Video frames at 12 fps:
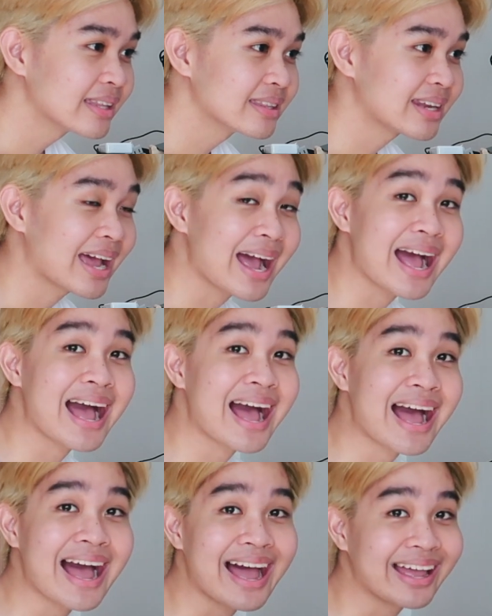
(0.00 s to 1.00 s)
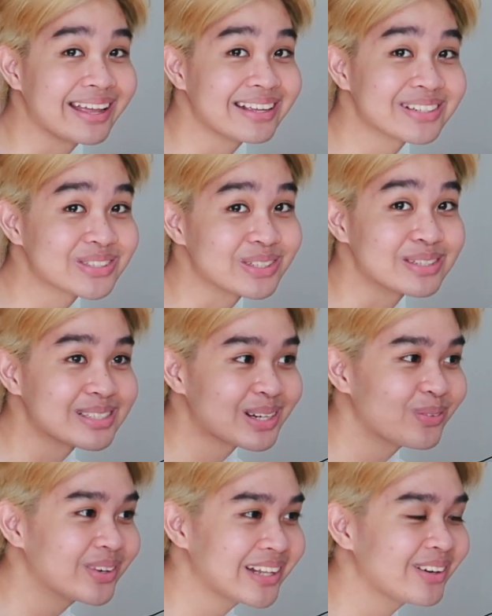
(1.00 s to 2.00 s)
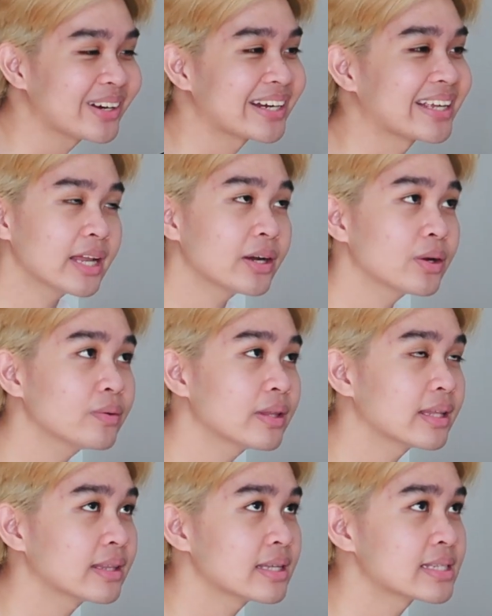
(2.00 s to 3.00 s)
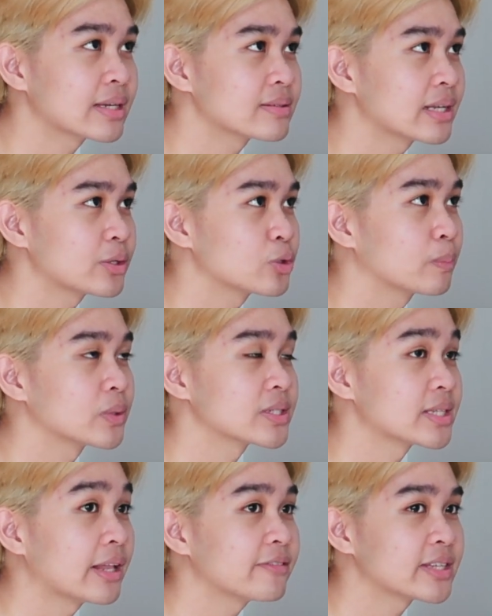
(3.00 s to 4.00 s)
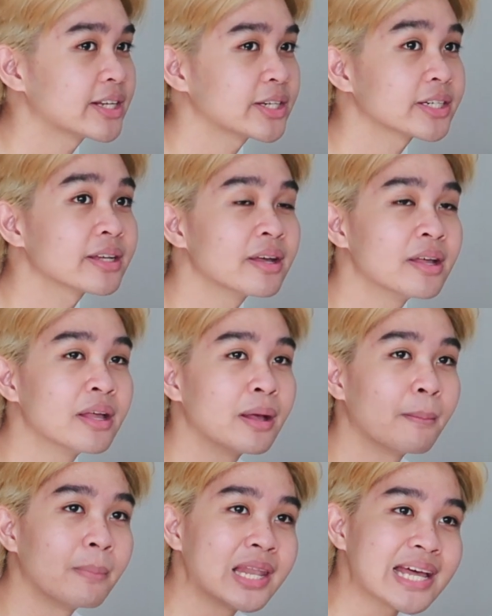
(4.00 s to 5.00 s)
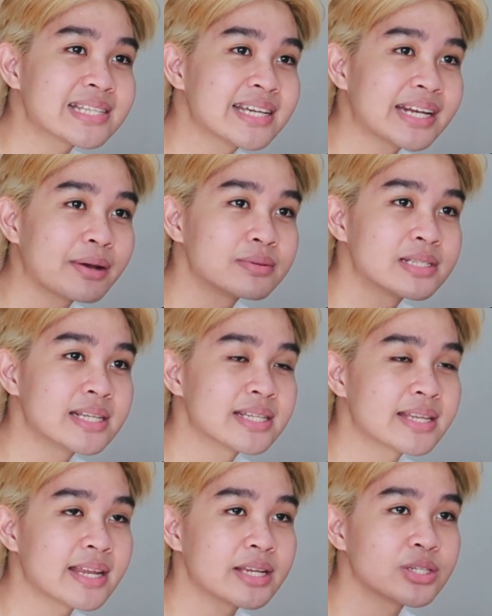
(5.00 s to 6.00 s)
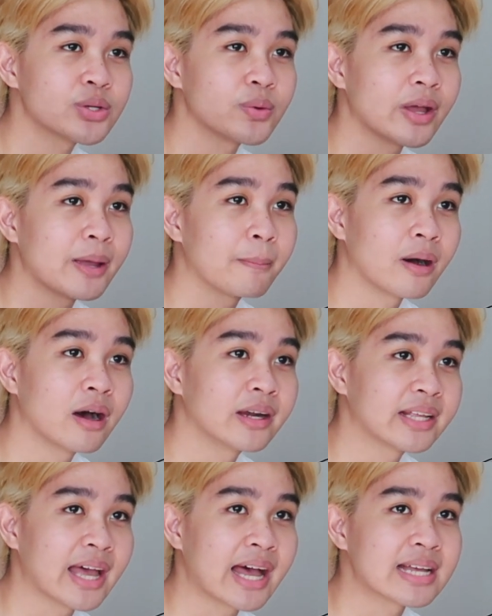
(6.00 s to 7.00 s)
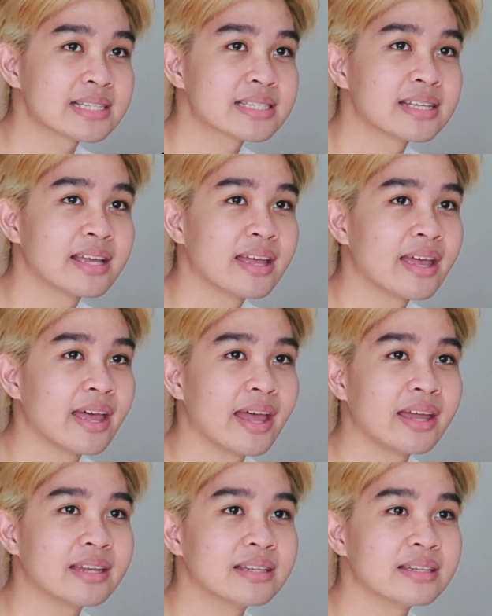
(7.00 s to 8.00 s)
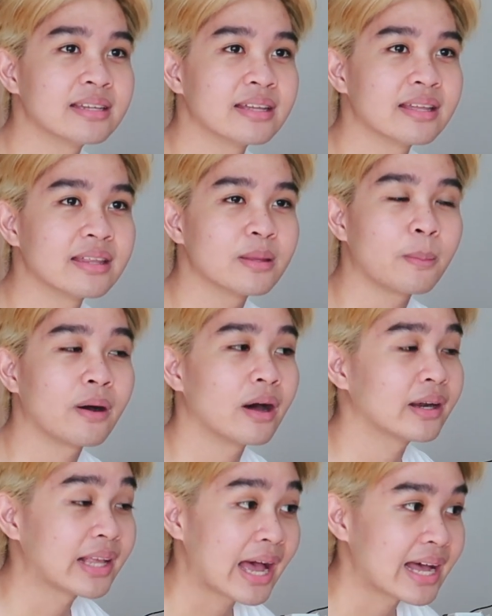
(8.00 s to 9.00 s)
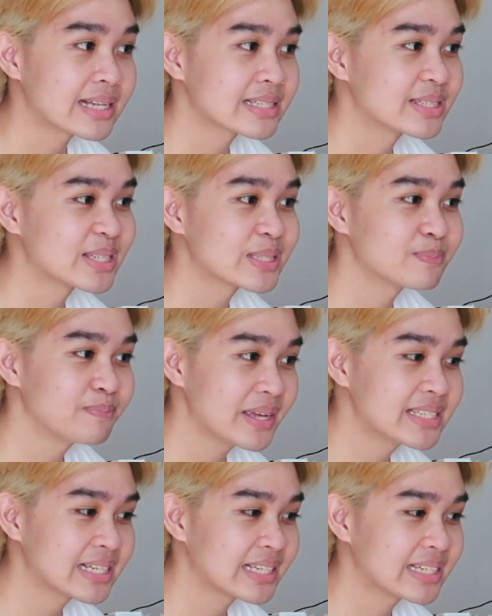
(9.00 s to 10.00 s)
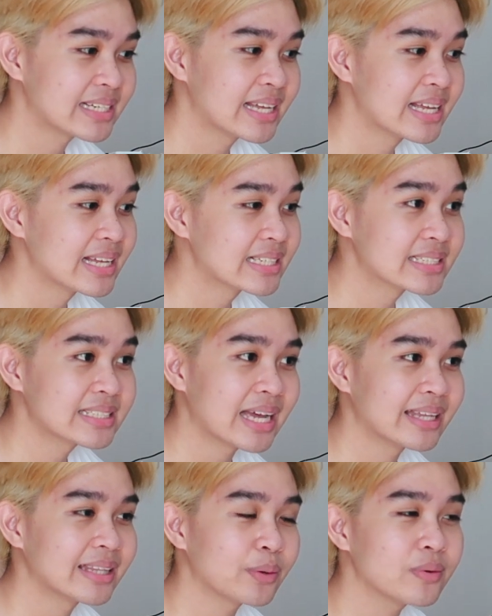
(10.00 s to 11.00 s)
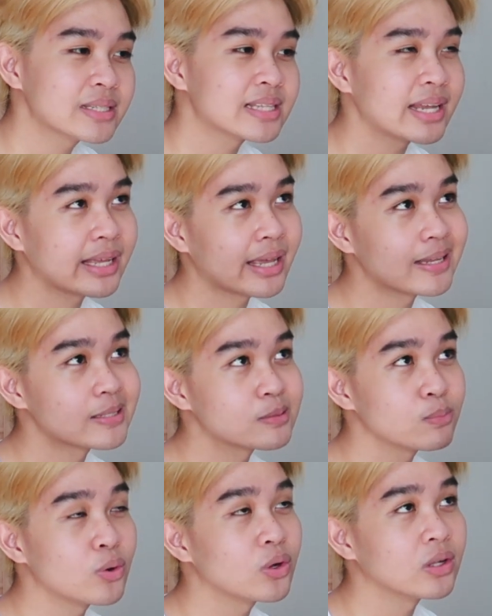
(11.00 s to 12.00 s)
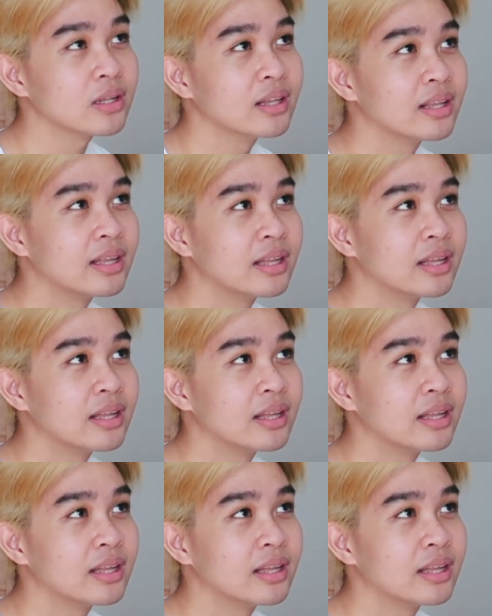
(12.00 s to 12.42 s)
that I should start one already. And I know that this sounds like super self-centered, but last night I was listening to a podcast, and the podcast just basically said there was like a small